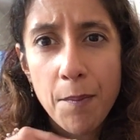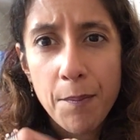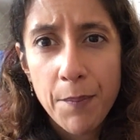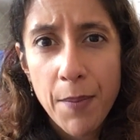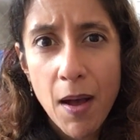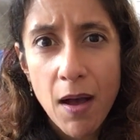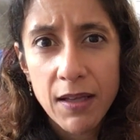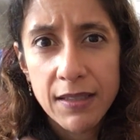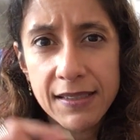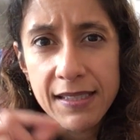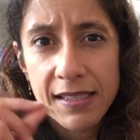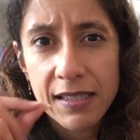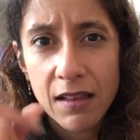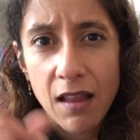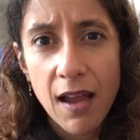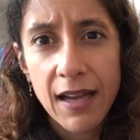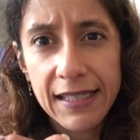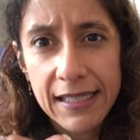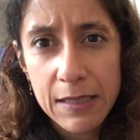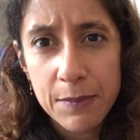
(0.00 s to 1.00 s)
but
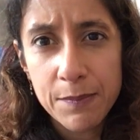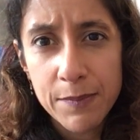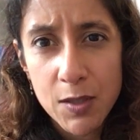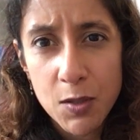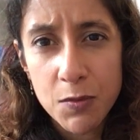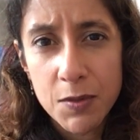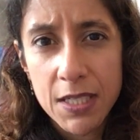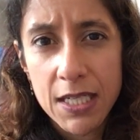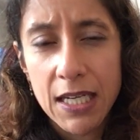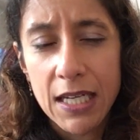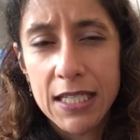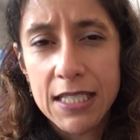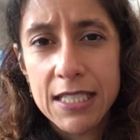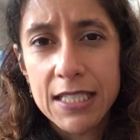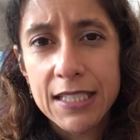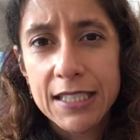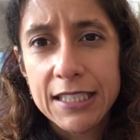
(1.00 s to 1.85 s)
slightly muted.